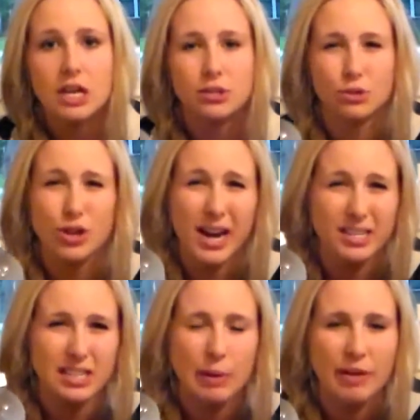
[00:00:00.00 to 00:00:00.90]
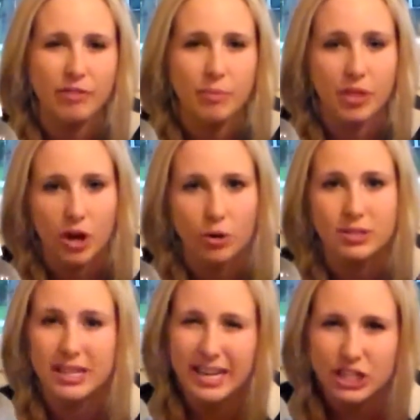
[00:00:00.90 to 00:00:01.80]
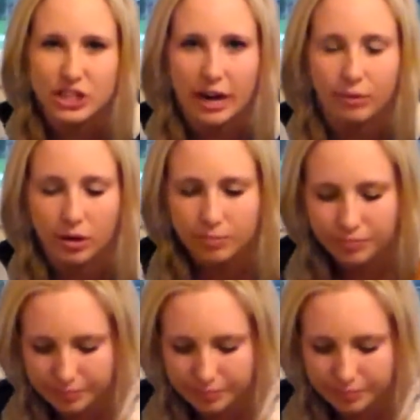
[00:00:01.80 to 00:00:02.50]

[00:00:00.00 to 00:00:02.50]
so try to stay away from those in general.